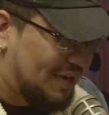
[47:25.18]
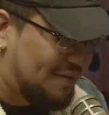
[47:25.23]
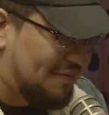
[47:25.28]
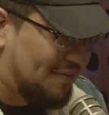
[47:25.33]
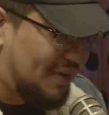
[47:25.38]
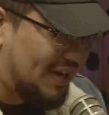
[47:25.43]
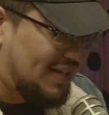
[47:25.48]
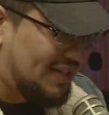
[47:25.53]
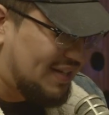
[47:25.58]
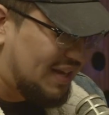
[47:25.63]

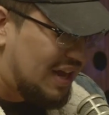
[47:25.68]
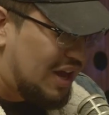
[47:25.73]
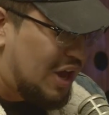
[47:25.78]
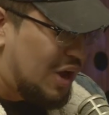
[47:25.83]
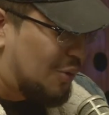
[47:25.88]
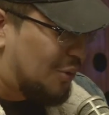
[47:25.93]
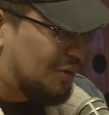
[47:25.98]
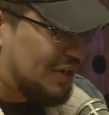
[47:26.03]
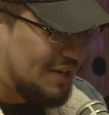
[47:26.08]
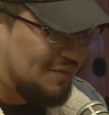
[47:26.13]
face.
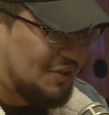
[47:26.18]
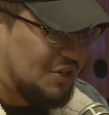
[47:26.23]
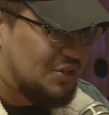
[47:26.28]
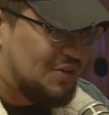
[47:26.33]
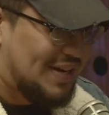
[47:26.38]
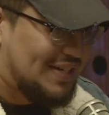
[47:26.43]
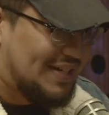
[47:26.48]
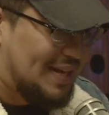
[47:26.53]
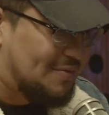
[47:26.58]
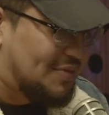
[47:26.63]
Won't leave a
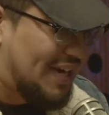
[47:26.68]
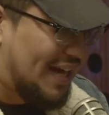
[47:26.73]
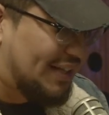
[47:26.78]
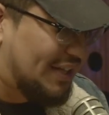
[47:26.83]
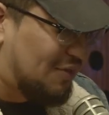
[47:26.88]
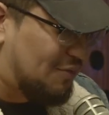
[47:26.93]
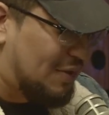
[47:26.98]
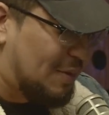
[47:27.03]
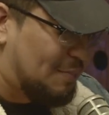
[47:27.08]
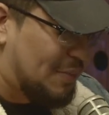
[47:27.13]
trace, I'm Jack
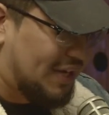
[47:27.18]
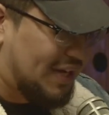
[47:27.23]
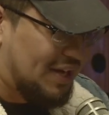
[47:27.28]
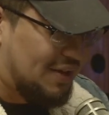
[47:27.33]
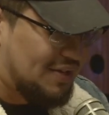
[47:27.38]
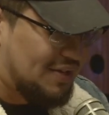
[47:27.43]
the Ripper. Kill